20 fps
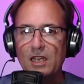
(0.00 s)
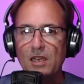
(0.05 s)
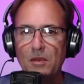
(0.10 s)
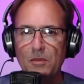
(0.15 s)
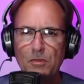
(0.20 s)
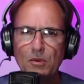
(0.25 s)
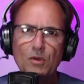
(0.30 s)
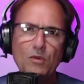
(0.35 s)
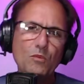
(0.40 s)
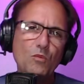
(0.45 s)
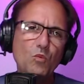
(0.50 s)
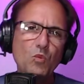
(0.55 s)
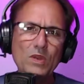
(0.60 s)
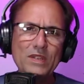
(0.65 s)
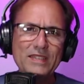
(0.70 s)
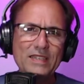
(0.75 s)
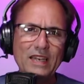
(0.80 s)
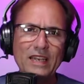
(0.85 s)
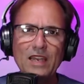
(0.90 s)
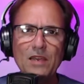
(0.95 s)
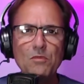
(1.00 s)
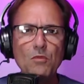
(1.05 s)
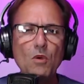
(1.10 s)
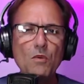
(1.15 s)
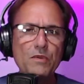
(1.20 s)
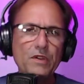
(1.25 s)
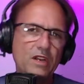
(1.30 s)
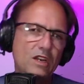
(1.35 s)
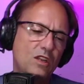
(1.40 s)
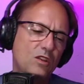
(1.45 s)
But once again, what
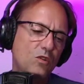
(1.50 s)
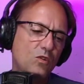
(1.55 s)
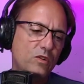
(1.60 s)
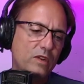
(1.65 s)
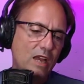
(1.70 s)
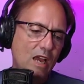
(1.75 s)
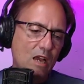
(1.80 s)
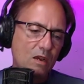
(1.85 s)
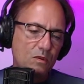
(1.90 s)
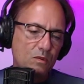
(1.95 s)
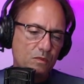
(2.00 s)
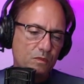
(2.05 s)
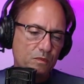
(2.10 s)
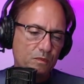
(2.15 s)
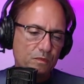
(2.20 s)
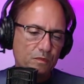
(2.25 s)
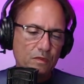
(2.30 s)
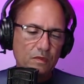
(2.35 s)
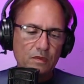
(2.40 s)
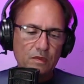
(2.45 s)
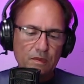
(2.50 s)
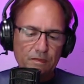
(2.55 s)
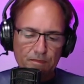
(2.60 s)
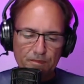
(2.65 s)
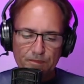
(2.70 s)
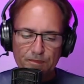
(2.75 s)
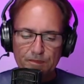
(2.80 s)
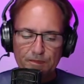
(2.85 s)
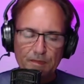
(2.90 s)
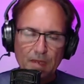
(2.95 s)
we're gonna do now,
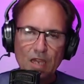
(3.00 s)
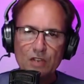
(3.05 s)
I